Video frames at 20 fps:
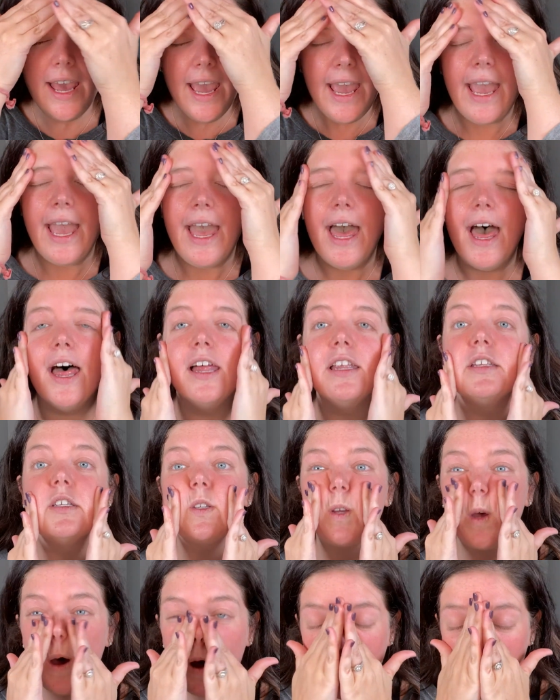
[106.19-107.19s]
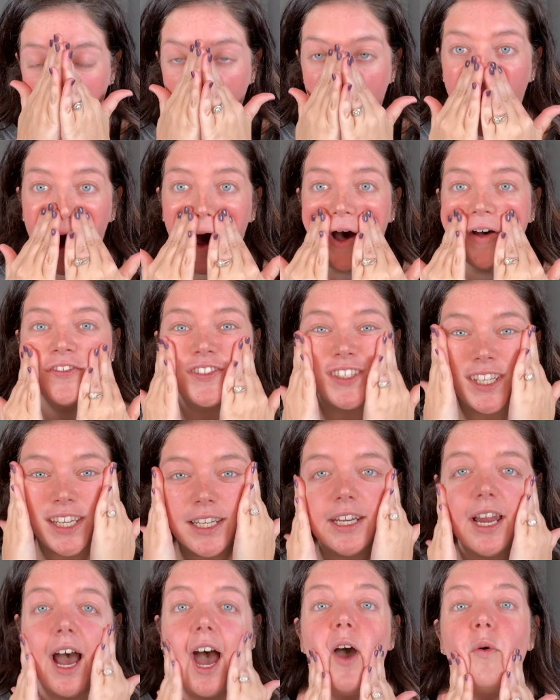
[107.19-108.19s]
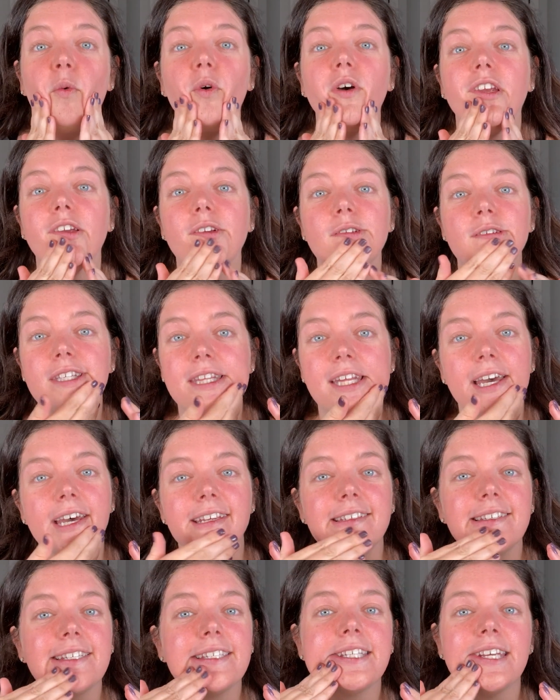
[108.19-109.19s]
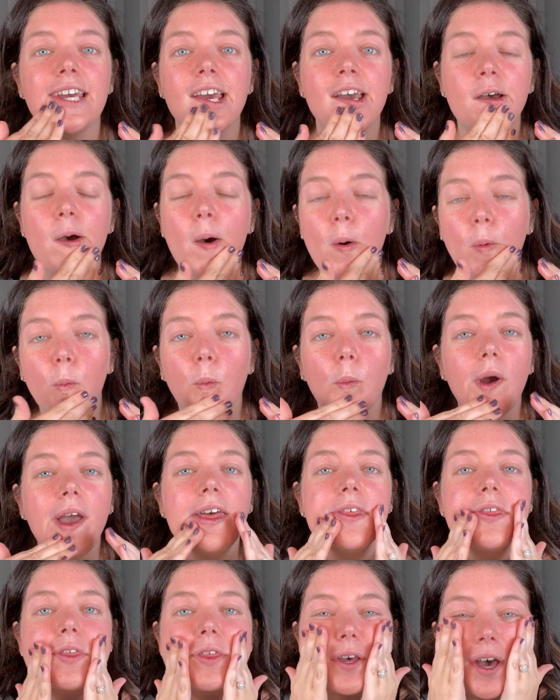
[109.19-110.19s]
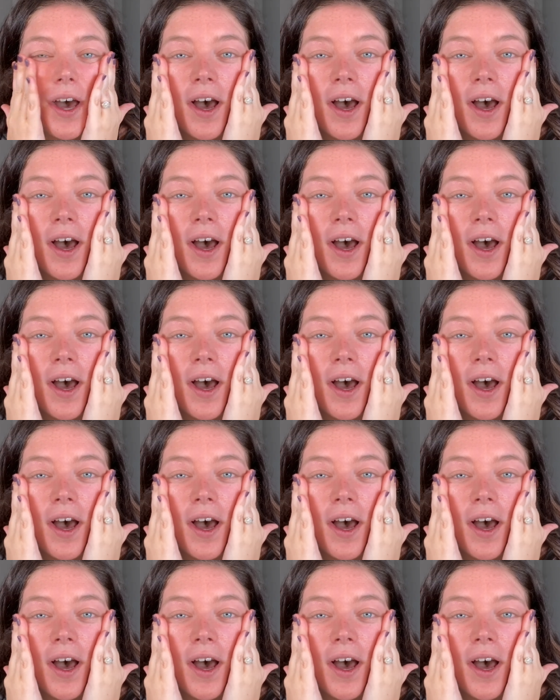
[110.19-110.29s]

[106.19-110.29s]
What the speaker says: And often I will use this with